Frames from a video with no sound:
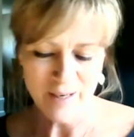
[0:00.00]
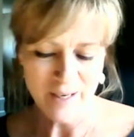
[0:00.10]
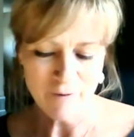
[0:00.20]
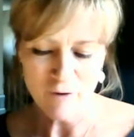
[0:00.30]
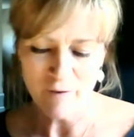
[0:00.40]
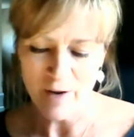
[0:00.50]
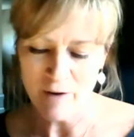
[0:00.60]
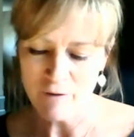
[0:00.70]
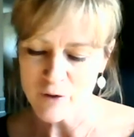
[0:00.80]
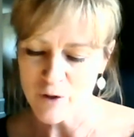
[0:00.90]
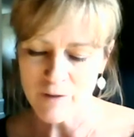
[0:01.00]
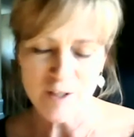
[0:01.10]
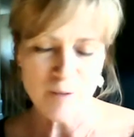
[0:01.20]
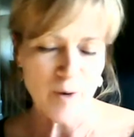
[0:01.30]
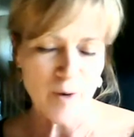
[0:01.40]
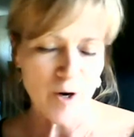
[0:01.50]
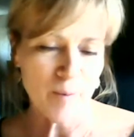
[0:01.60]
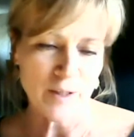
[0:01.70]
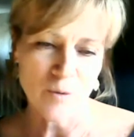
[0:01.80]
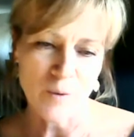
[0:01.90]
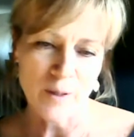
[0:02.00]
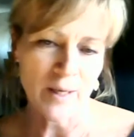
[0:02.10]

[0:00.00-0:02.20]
and if you've ever sort of experimented with